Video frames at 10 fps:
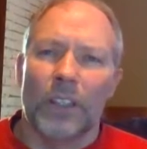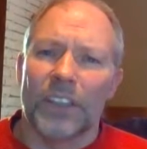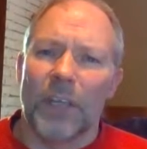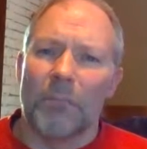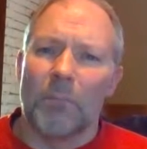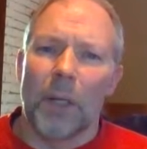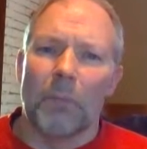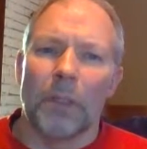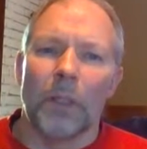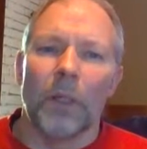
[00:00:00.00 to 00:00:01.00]
"This had better
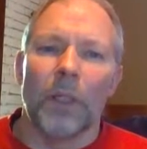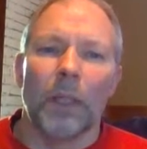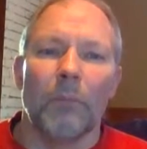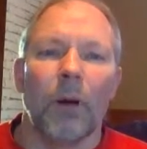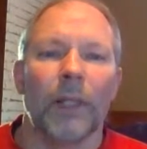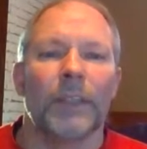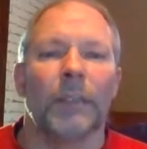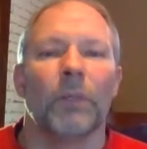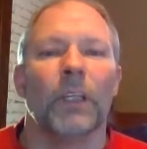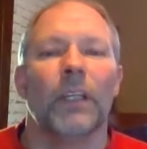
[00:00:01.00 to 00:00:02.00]
be good," he barked
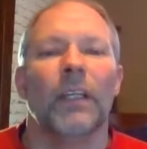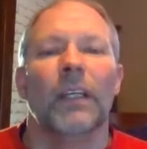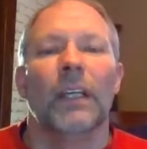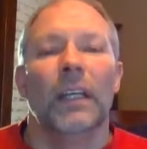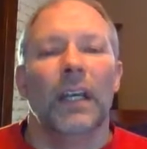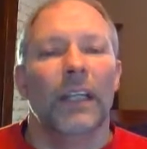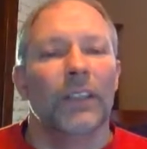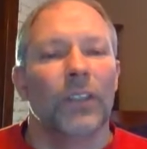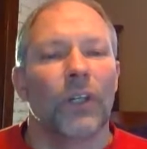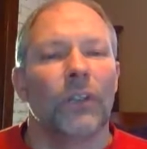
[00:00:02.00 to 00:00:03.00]
at me, and I
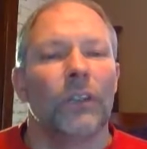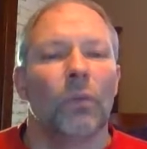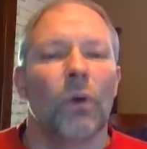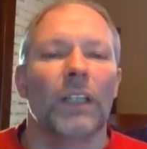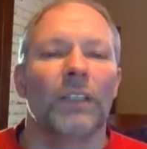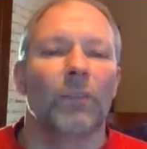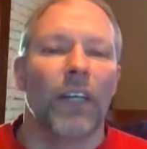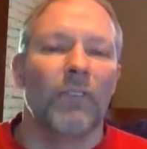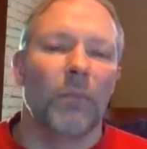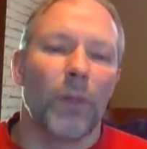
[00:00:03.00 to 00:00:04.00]
turned and walked
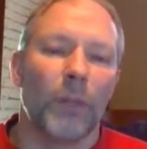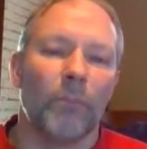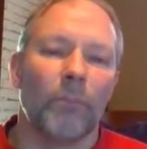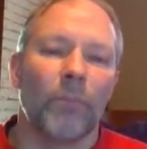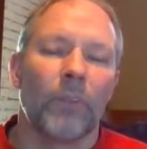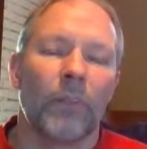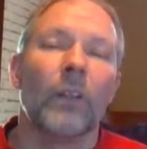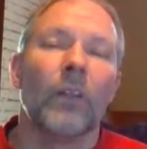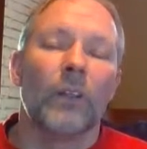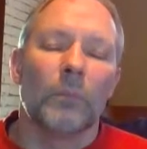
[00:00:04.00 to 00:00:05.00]
away from him.
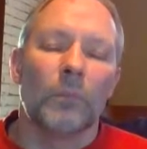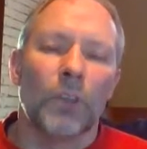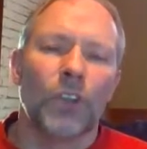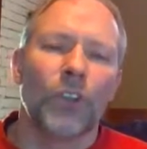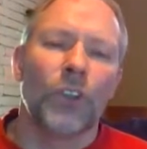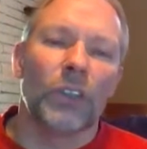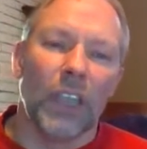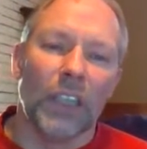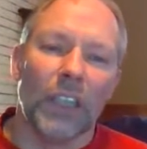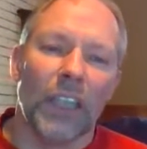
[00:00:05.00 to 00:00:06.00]
"Put your shoes
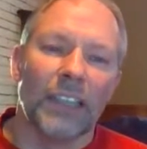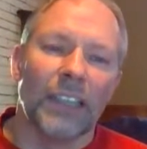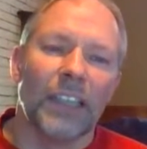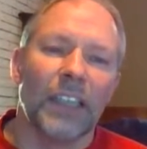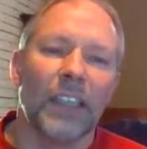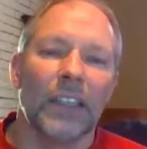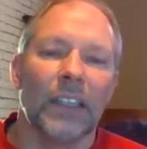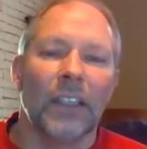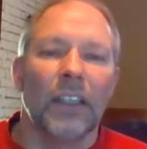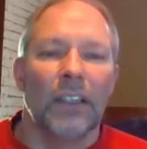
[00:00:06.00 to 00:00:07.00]
on and let's see,"
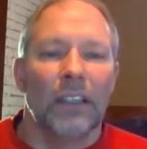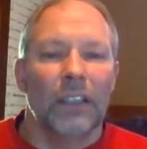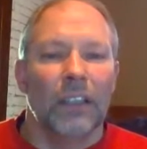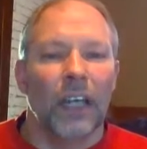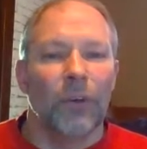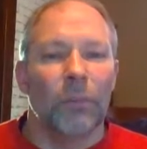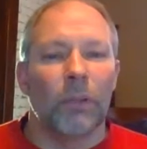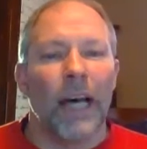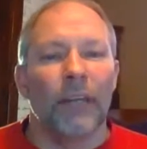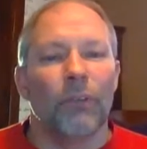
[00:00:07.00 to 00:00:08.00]
I
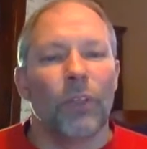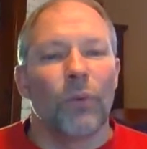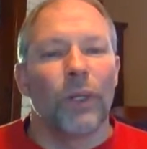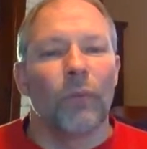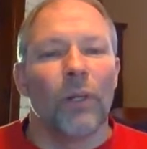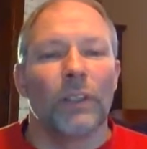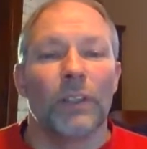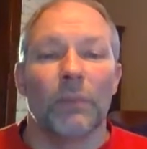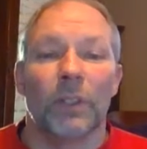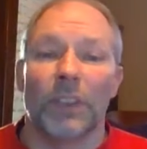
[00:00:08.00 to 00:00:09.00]
replied with what I wanted
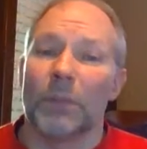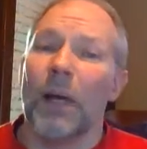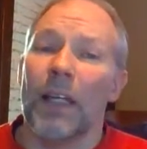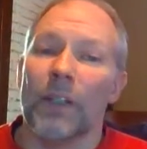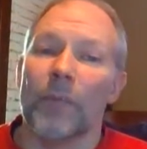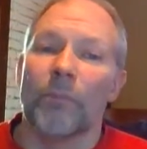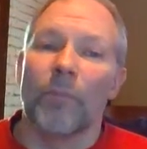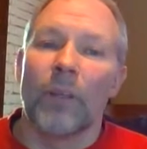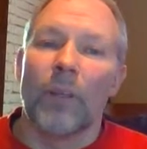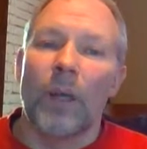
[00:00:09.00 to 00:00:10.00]
to be a smile,
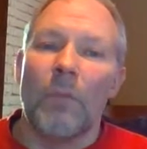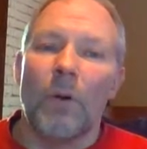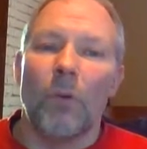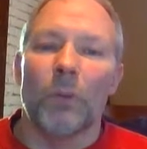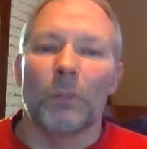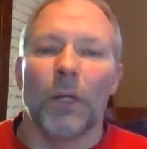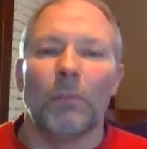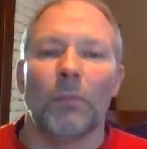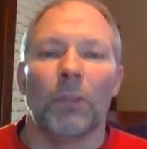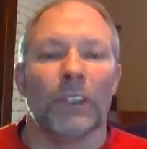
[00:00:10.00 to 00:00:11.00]
but what was
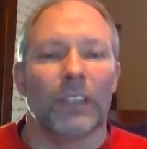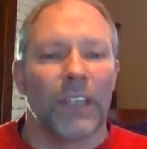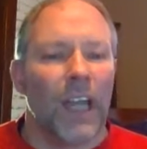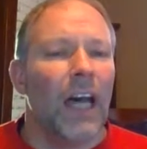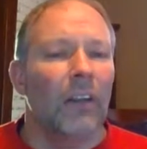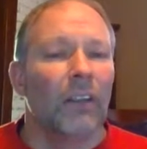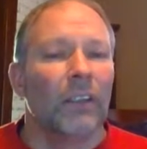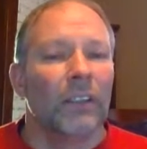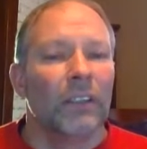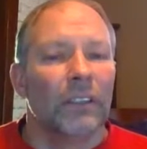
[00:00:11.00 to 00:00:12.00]
probably a scowl.
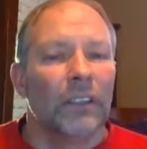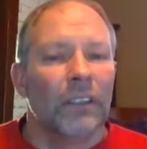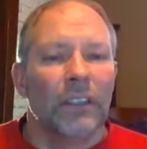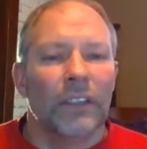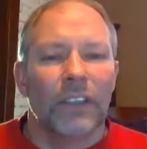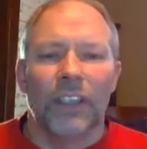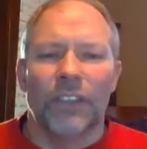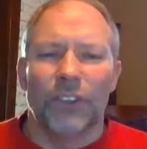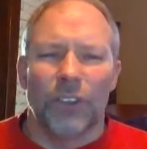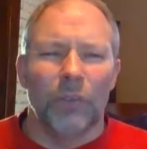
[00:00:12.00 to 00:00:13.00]
The
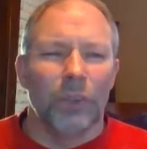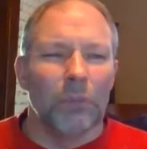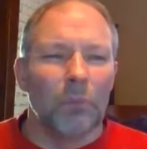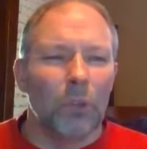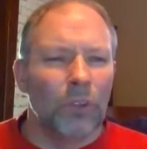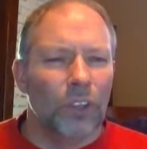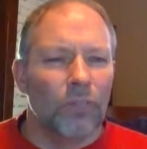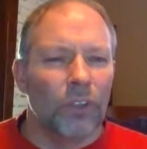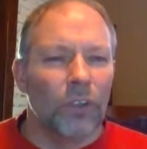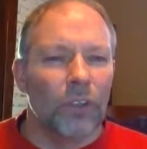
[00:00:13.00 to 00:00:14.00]
kid sure was moody
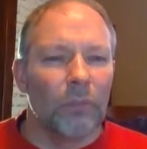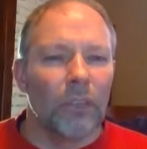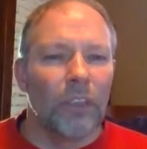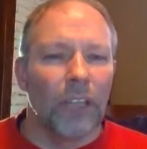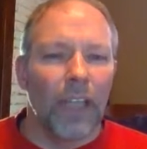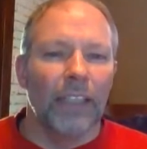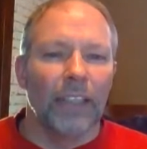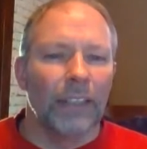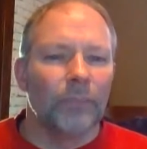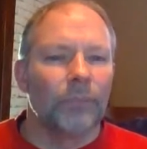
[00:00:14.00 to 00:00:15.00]
for only being
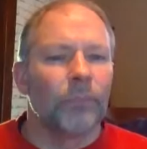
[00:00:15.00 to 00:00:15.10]
8.